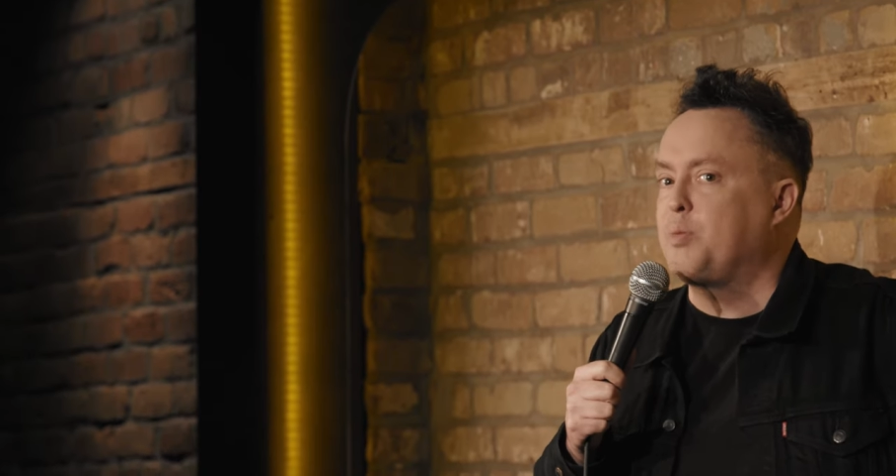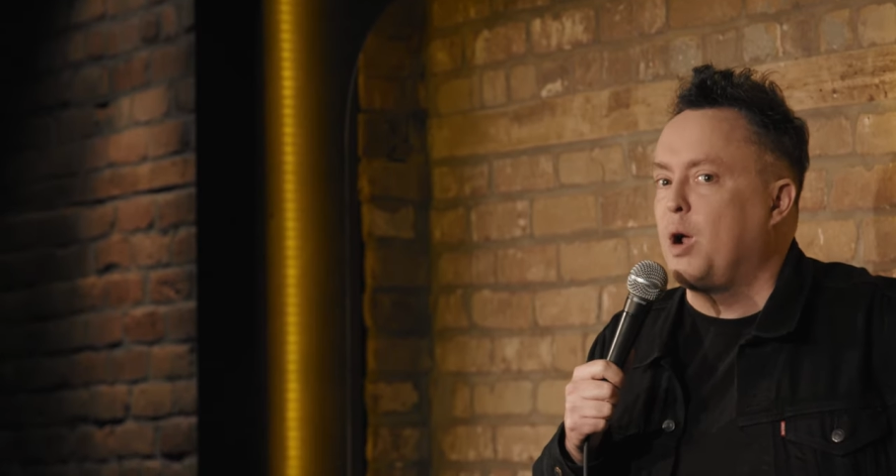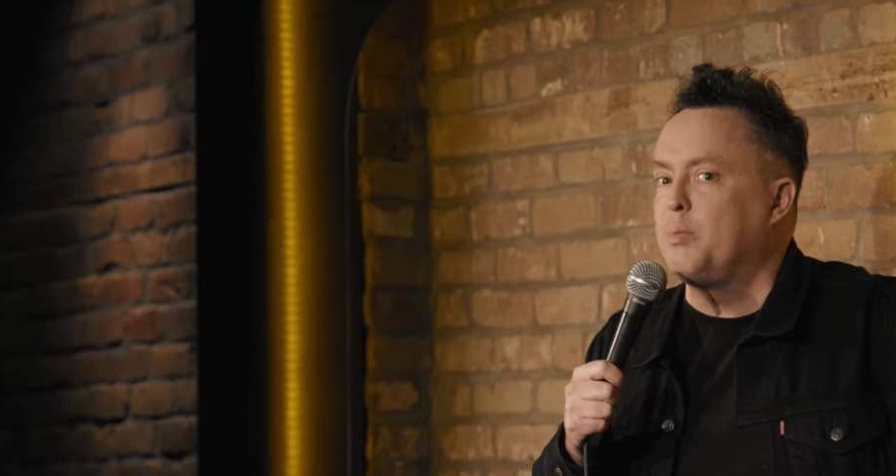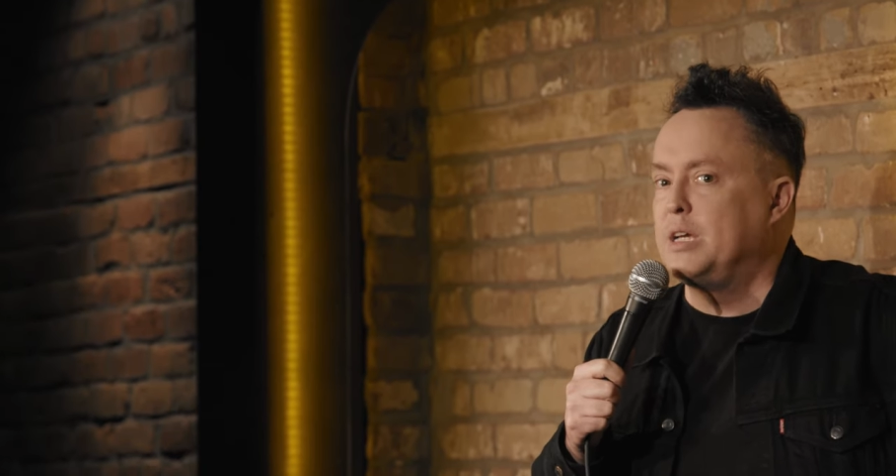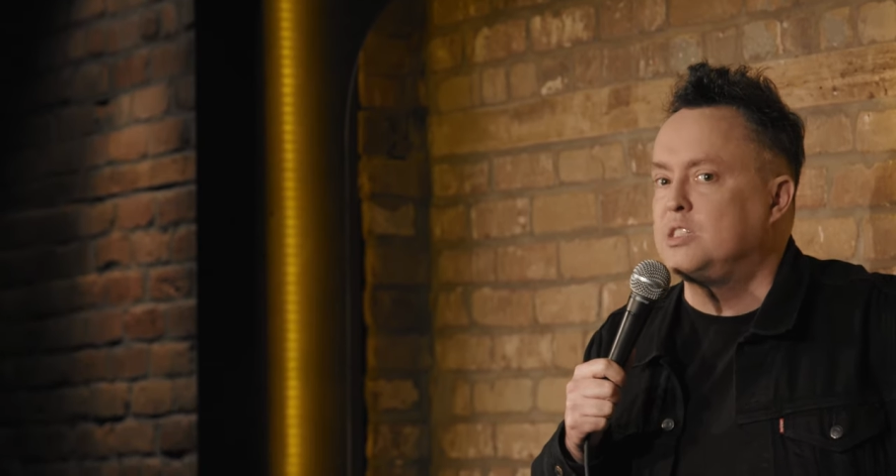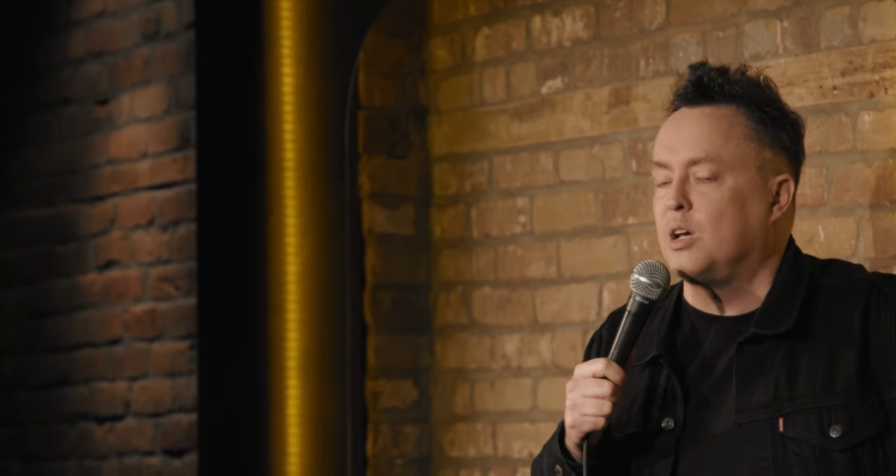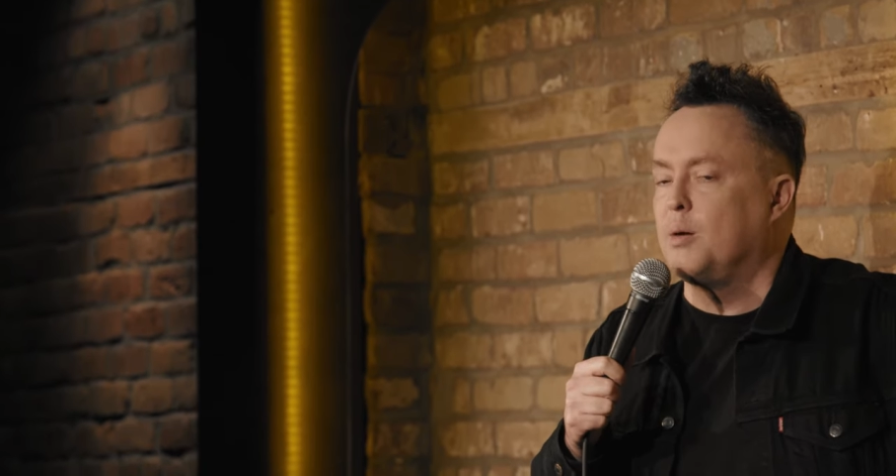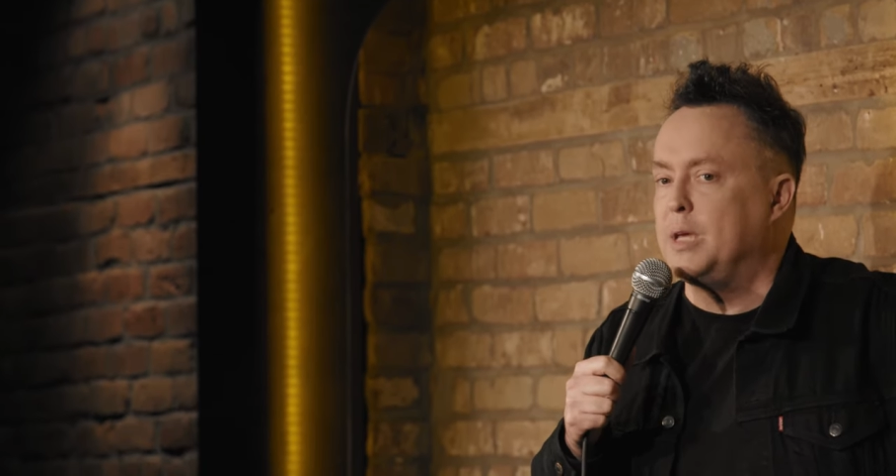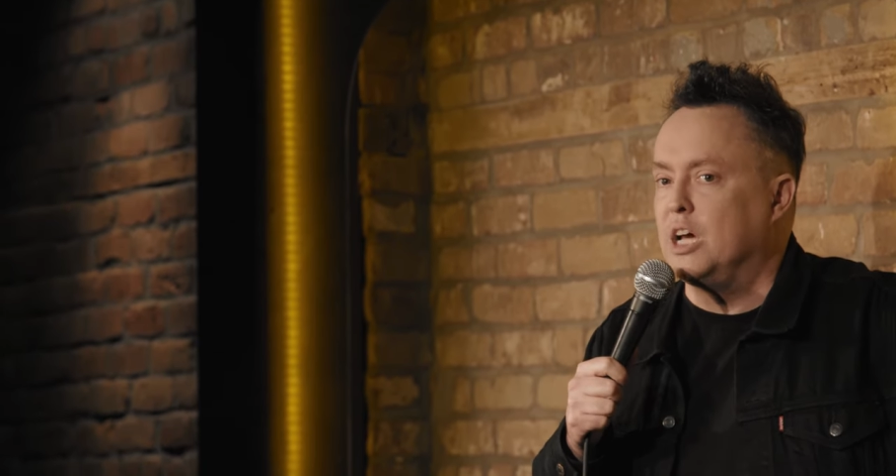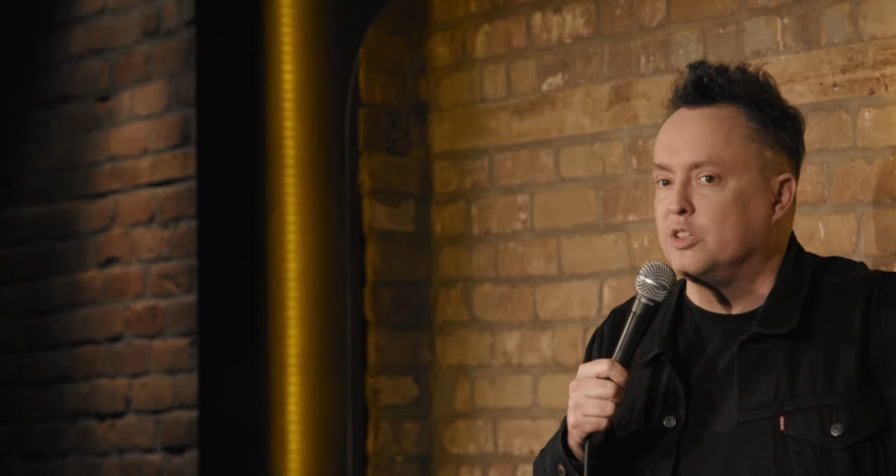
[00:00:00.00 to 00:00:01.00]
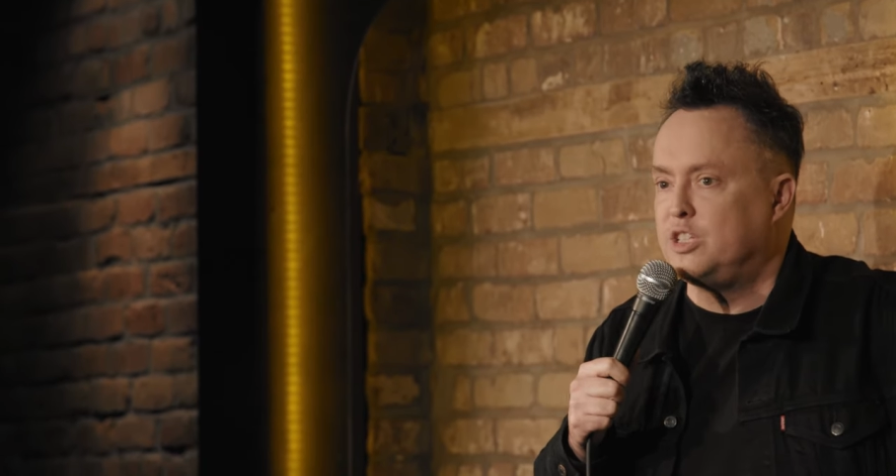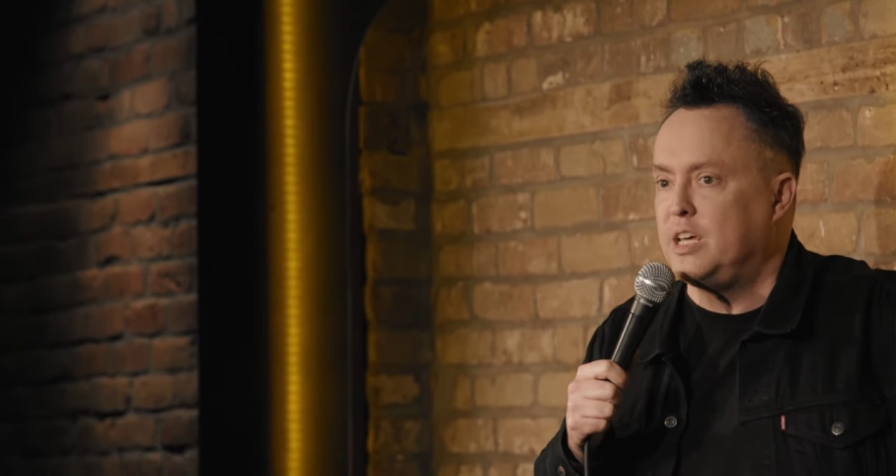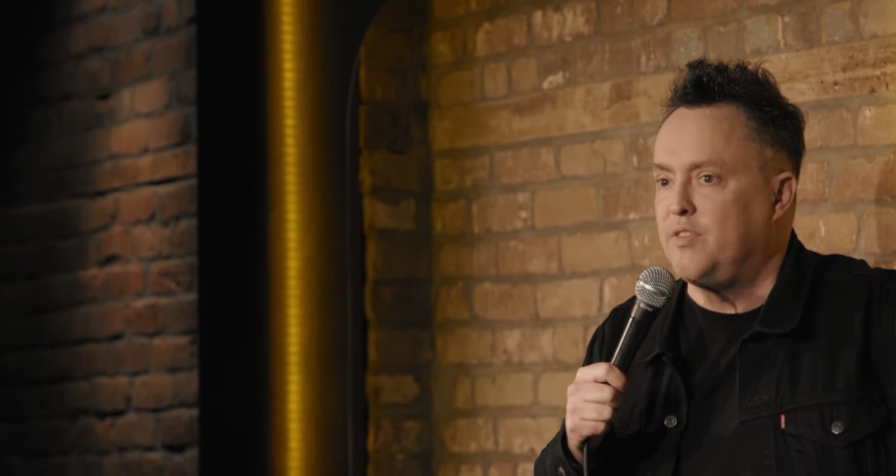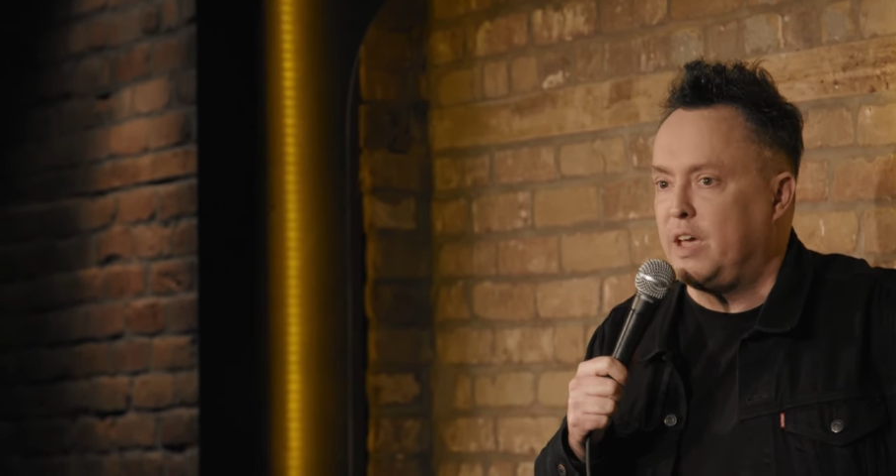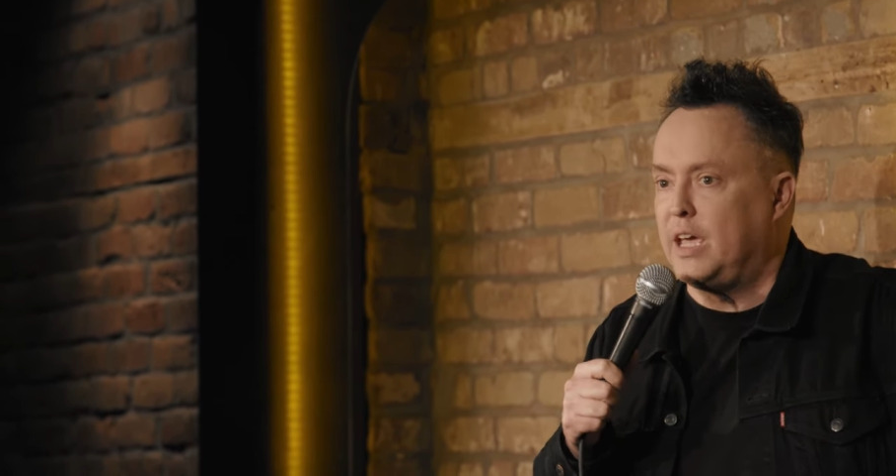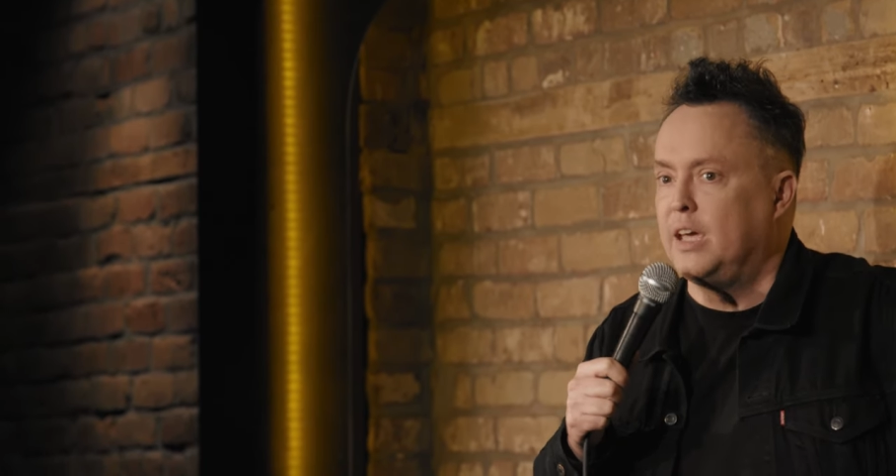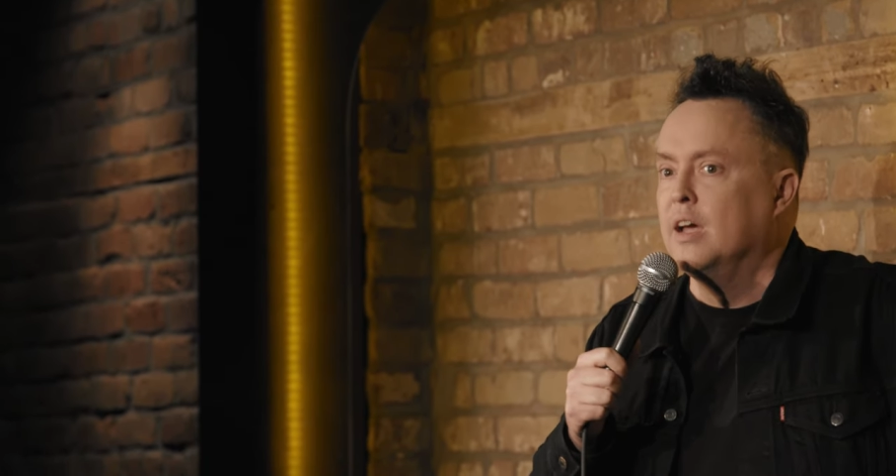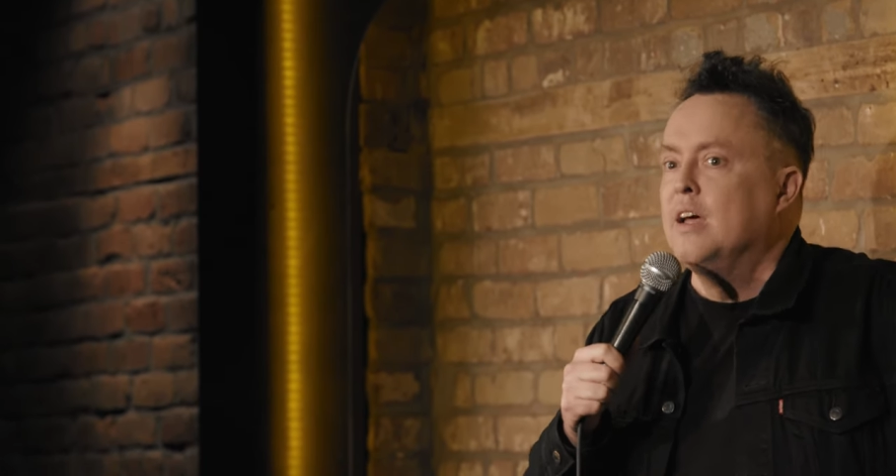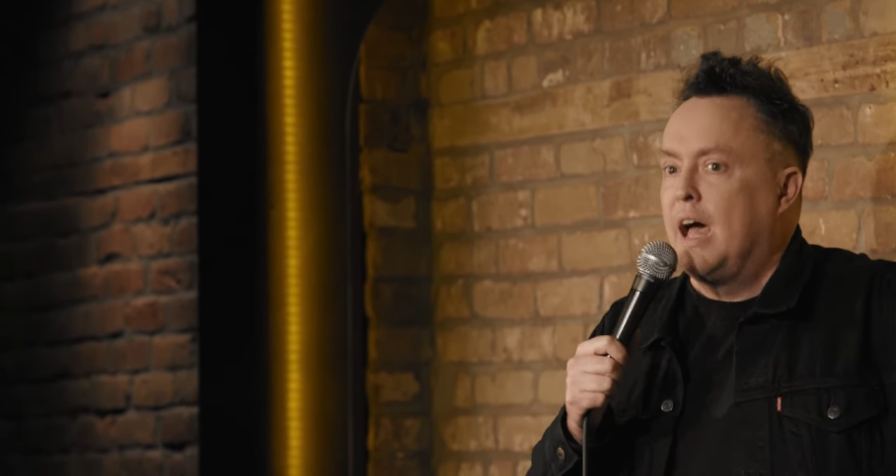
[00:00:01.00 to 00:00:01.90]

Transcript: probably saw me on TV